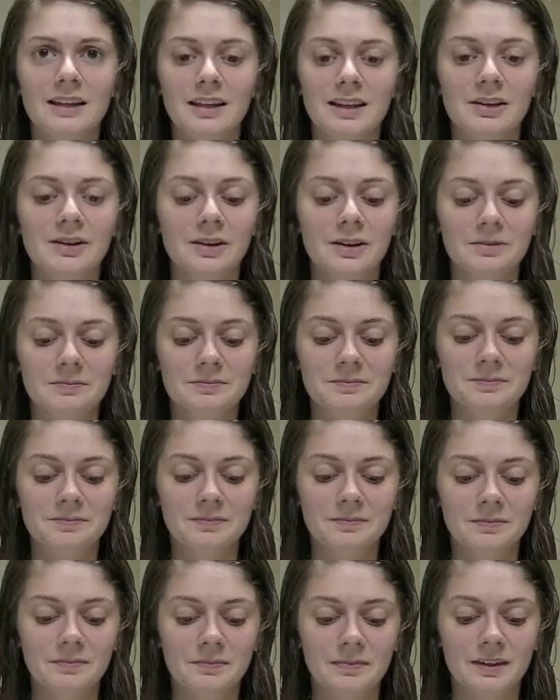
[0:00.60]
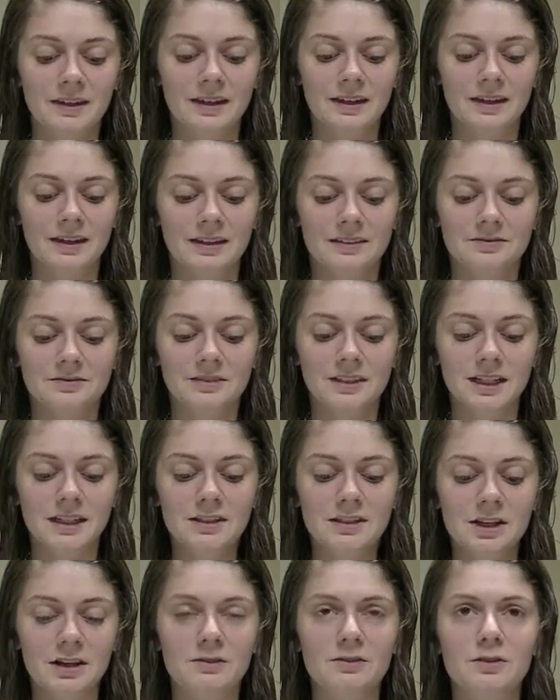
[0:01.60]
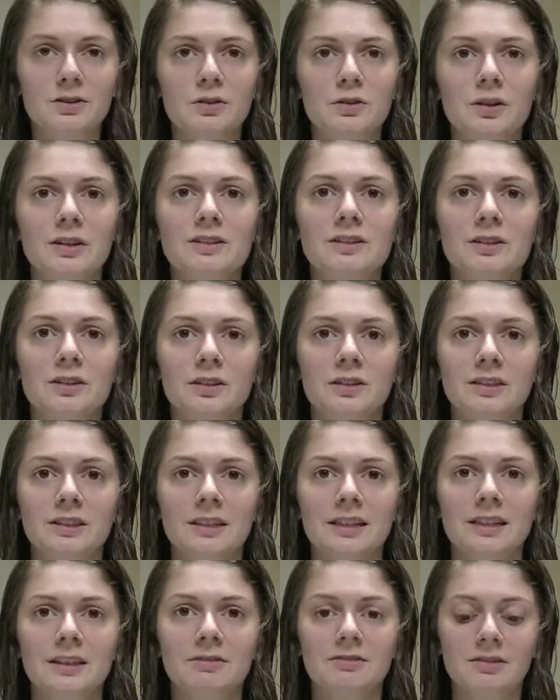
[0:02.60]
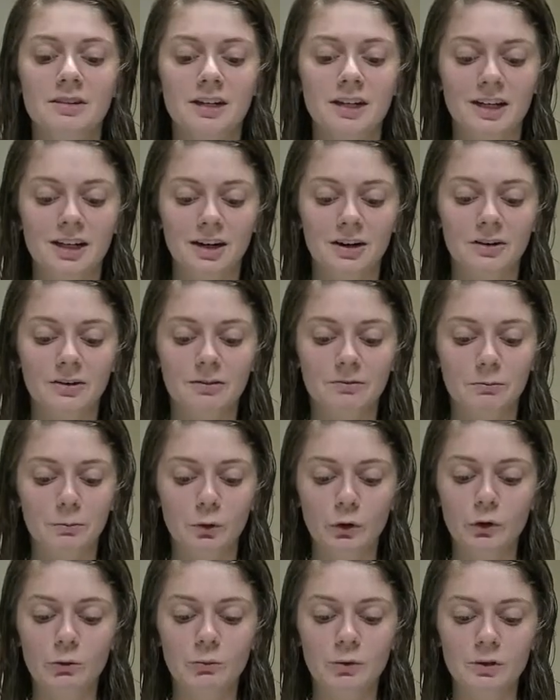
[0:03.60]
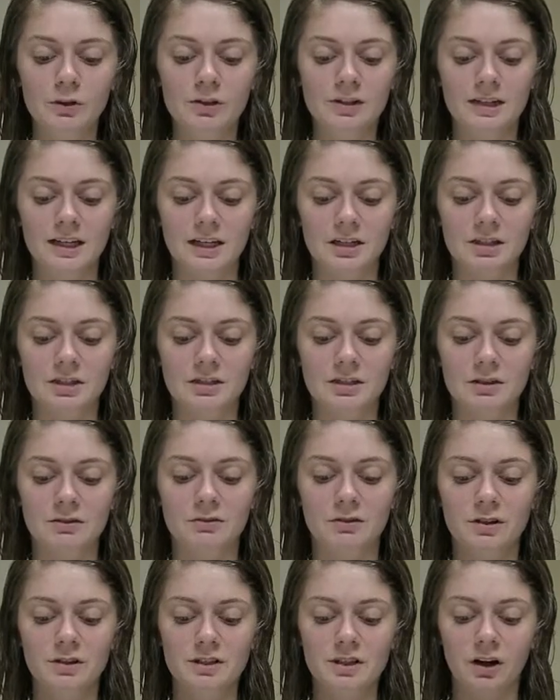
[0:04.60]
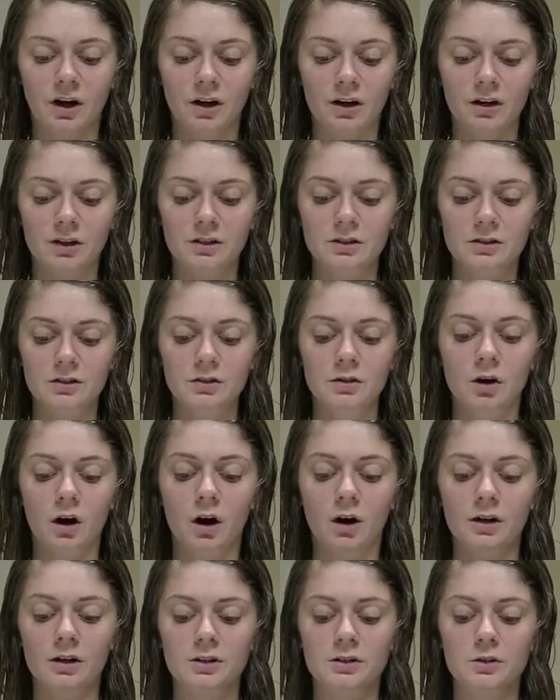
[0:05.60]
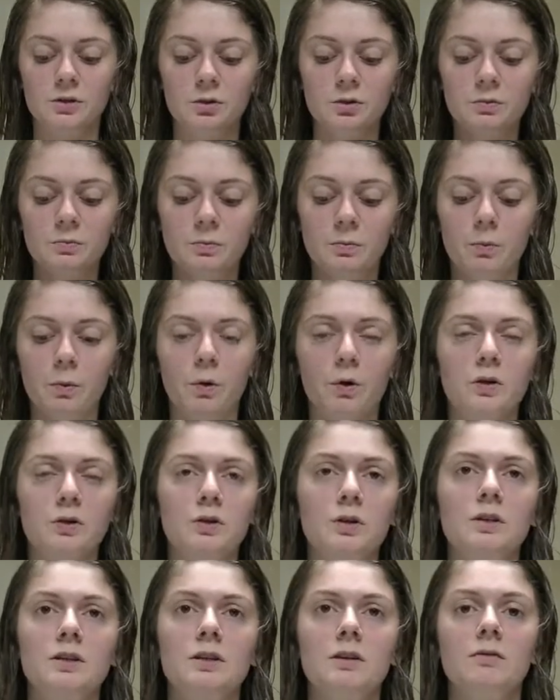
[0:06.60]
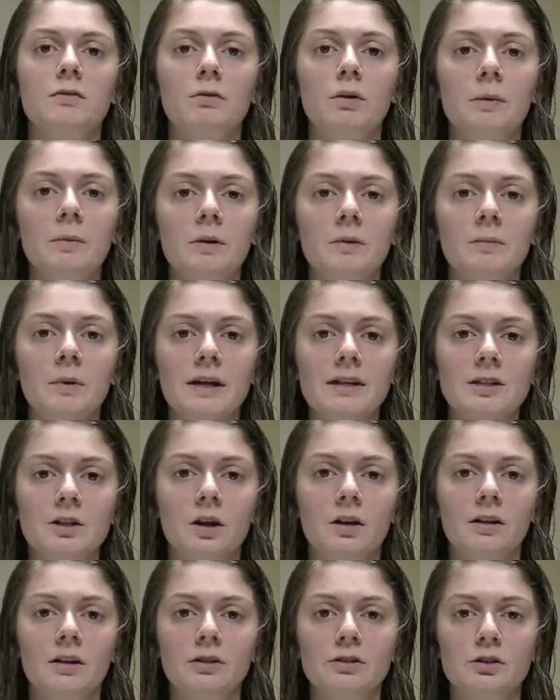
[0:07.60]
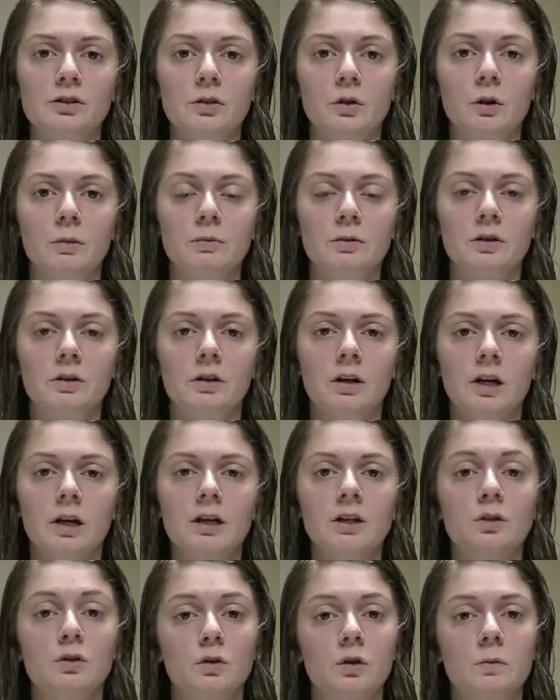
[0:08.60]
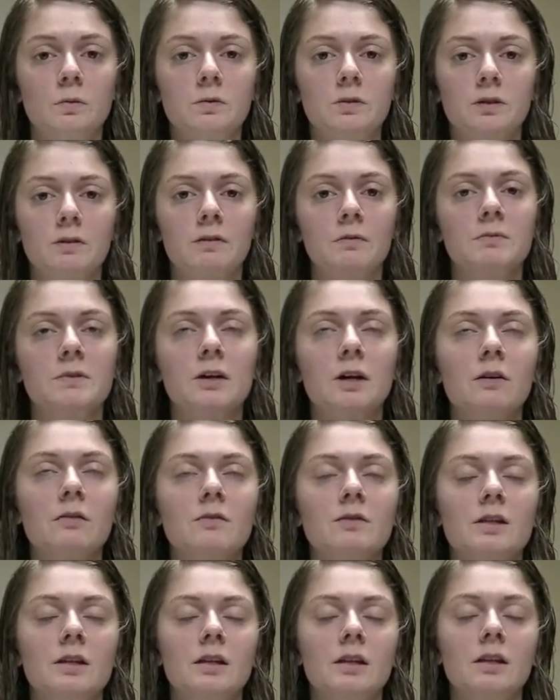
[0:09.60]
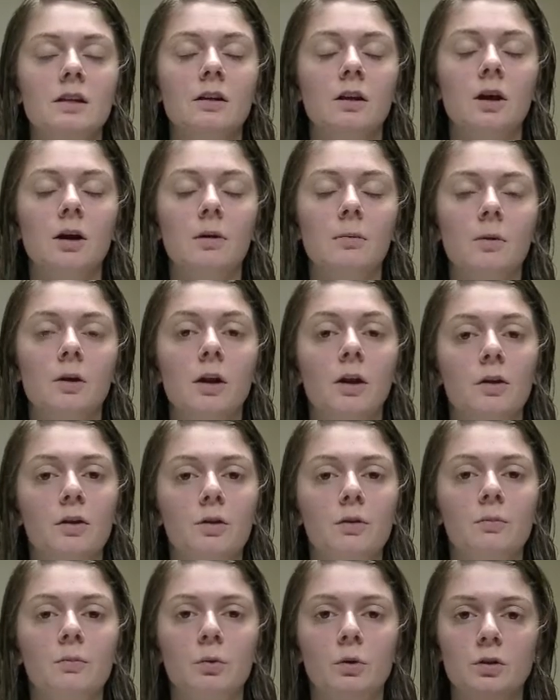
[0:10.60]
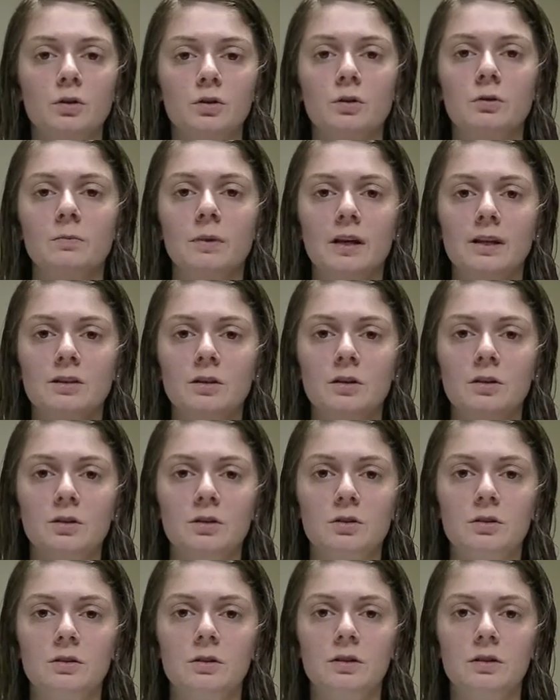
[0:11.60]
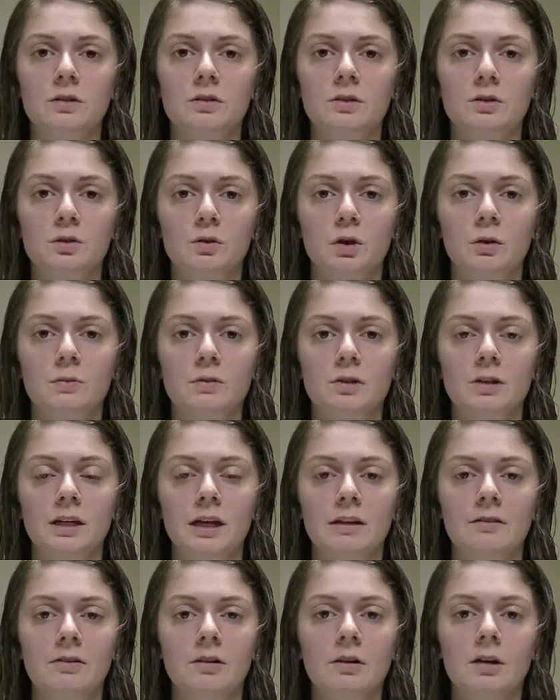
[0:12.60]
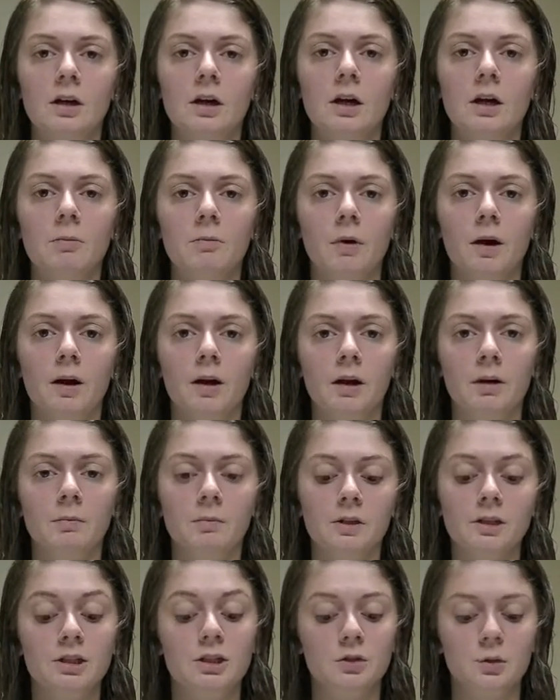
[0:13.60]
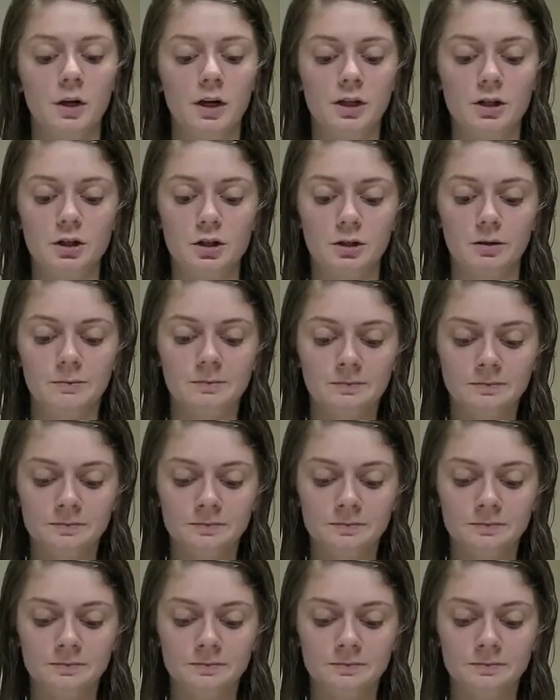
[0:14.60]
Okay. In Dev's 2013 video, Real Beauty Sketches, a forensic artist drew portraits of women based on their descriptions of themselves, and then another portrait based on just the description given by a complete stranger.